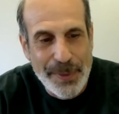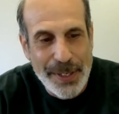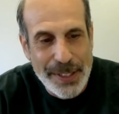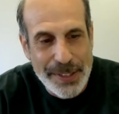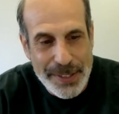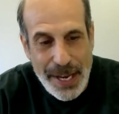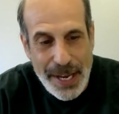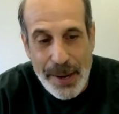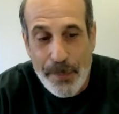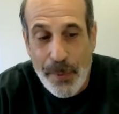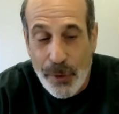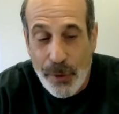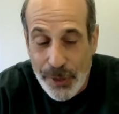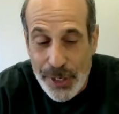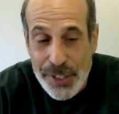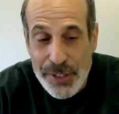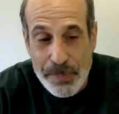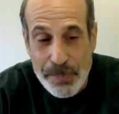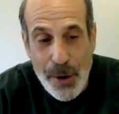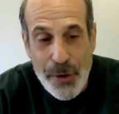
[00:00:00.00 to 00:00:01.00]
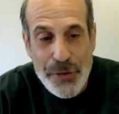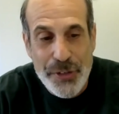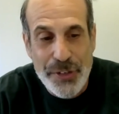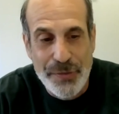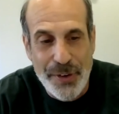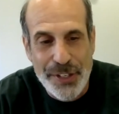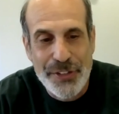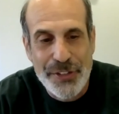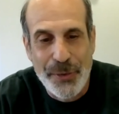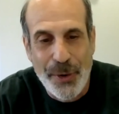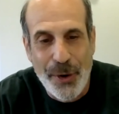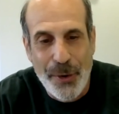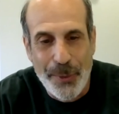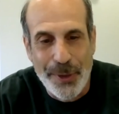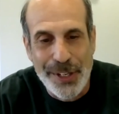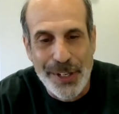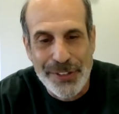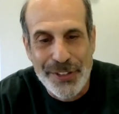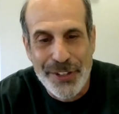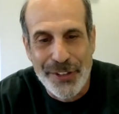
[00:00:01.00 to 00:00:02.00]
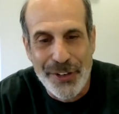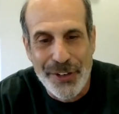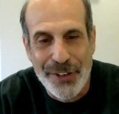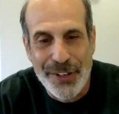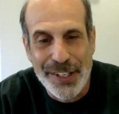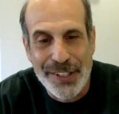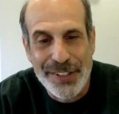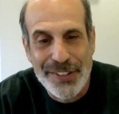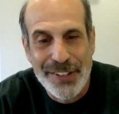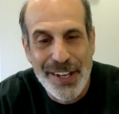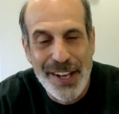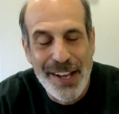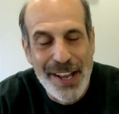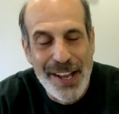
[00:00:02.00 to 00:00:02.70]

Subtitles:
exam, or at least most of us are willing to do this,